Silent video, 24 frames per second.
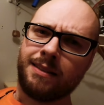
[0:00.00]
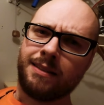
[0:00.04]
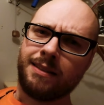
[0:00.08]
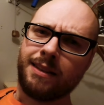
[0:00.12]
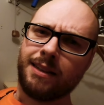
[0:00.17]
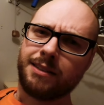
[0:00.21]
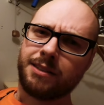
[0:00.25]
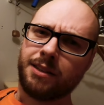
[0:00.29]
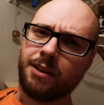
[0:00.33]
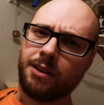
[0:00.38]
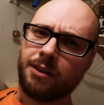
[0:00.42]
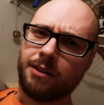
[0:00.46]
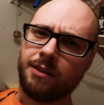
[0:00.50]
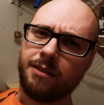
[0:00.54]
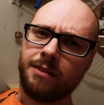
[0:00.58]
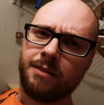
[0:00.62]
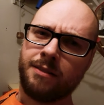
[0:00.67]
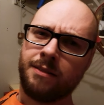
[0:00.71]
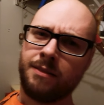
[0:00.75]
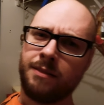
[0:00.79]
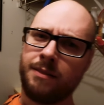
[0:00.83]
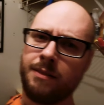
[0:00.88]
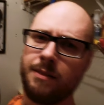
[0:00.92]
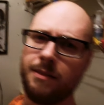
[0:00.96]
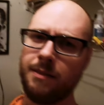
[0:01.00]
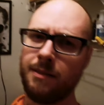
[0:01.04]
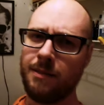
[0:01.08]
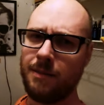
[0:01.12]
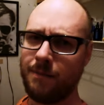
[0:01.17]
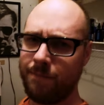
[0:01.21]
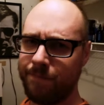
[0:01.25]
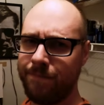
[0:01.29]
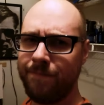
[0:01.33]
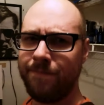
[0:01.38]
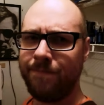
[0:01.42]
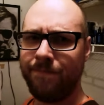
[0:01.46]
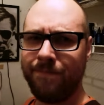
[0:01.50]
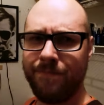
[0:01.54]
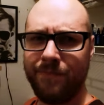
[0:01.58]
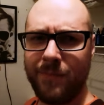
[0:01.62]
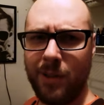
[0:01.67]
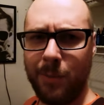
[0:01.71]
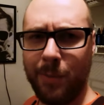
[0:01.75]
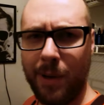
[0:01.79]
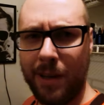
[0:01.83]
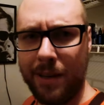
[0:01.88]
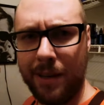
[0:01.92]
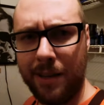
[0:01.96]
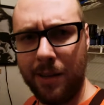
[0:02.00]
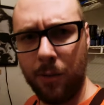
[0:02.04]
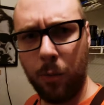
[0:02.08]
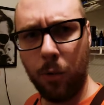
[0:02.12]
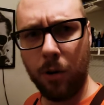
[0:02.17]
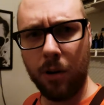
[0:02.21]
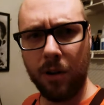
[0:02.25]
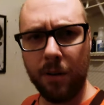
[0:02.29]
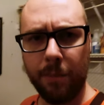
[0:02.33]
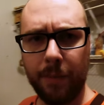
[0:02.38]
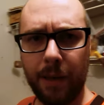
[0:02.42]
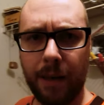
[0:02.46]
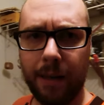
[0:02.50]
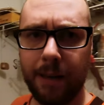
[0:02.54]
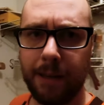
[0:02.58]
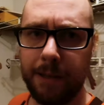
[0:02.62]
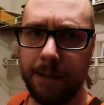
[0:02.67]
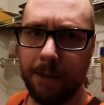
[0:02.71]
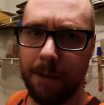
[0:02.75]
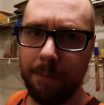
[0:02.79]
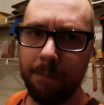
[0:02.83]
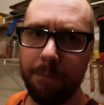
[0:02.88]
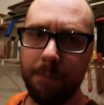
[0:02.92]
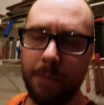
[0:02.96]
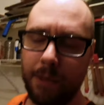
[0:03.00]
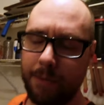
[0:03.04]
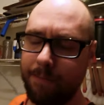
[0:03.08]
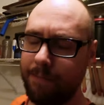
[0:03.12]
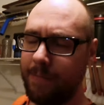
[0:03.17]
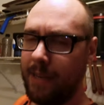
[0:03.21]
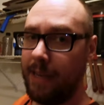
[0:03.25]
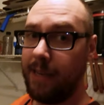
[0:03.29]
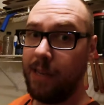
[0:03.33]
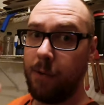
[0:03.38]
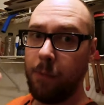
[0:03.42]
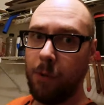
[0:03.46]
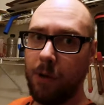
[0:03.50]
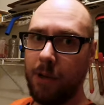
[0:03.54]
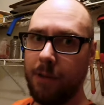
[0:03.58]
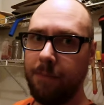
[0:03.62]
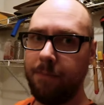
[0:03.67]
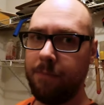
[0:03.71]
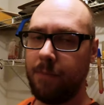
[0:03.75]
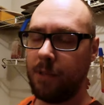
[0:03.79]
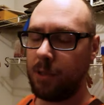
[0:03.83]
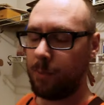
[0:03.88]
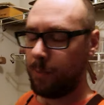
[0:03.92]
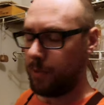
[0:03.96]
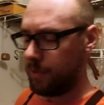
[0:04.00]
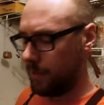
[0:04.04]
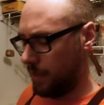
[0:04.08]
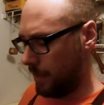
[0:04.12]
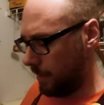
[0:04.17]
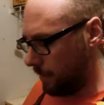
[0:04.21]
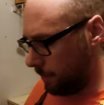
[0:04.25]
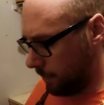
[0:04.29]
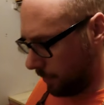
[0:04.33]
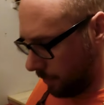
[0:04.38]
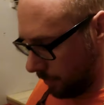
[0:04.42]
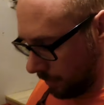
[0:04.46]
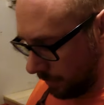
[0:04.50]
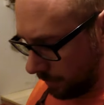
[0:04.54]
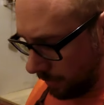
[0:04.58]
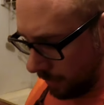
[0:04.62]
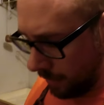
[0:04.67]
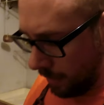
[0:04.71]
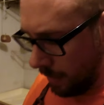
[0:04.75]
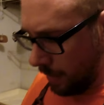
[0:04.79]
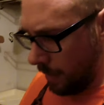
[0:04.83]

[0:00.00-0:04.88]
That's Hunter. You may need to worry about him, but anyway, it's beside the point.